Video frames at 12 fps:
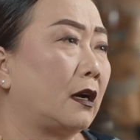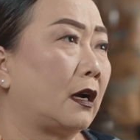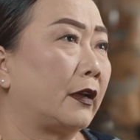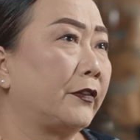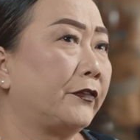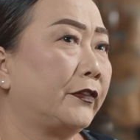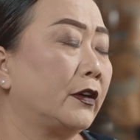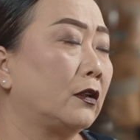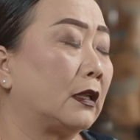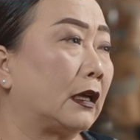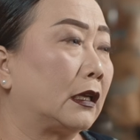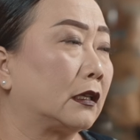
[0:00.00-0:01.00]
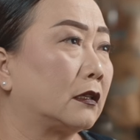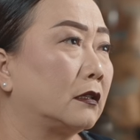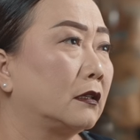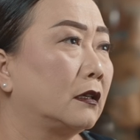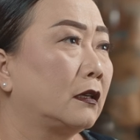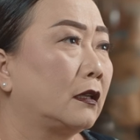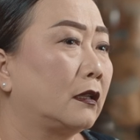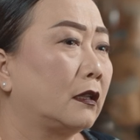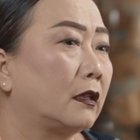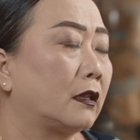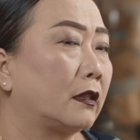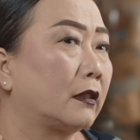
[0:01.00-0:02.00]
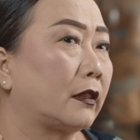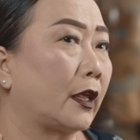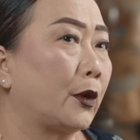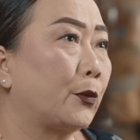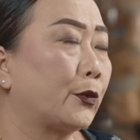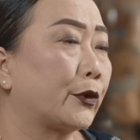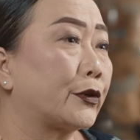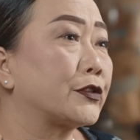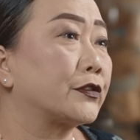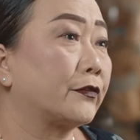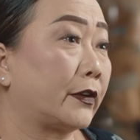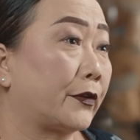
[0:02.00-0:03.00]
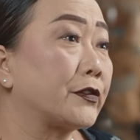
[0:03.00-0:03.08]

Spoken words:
I felt like they were very